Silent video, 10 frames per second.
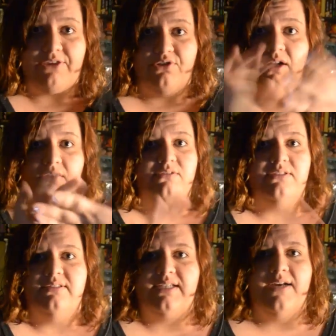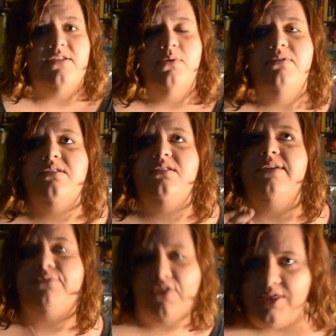their knuckles and stuff, so it's
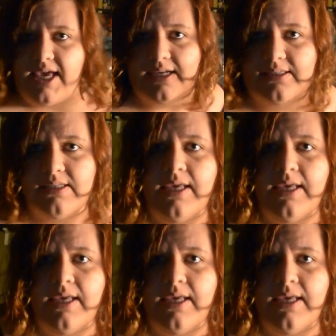different things.